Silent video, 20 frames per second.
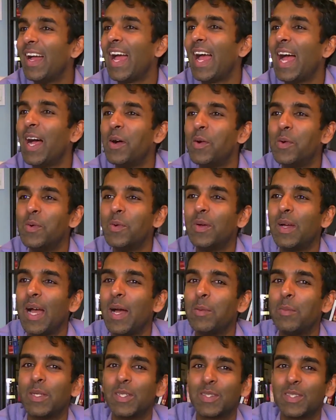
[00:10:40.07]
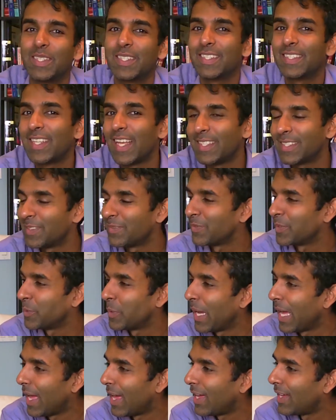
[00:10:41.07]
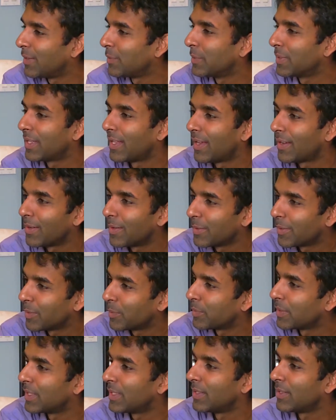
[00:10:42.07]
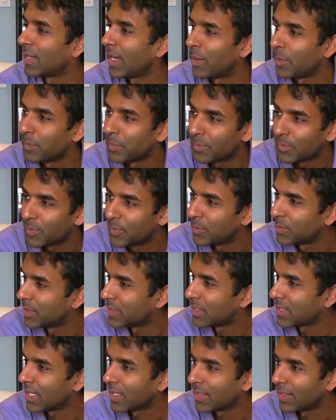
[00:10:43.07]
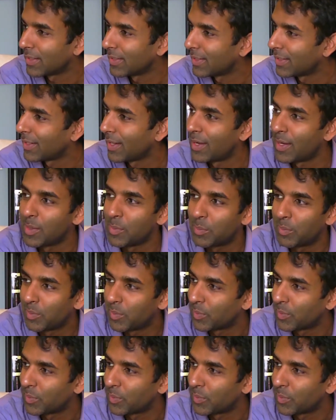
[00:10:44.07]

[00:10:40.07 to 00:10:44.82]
how how much success have you had with that argument? How, who's taken it up?